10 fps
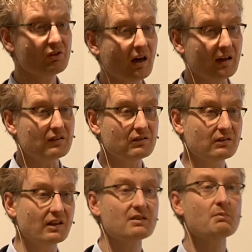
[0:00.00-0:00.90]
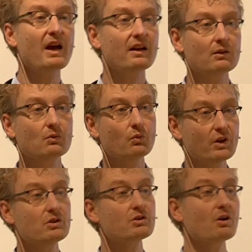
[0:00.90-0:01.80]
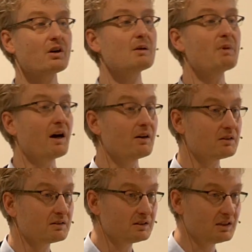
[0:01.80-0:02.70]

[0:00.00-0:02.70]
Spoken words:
sides. Doesn't matter what you're talking about.